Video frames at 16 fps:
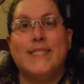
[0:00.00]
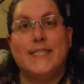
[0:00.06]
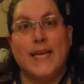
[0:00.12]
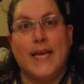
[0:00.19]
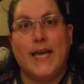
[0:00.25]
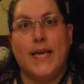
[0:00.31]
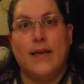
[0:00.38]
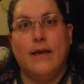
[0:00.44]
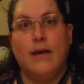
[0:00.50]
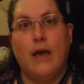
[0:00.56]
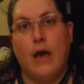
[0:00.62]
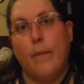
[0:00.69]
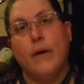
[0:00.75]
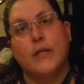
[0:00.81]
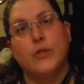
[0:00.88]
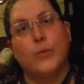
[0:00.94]
see
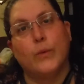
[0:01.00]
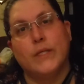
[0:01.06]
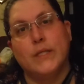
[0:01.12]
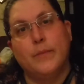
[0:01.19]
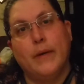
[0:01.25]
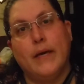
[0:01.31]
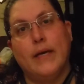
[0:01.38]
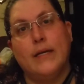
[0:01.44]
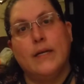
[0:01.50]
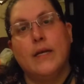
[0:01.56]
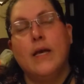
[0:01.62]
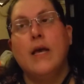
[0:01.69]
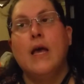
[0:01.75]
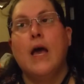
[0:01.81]
how much we spend.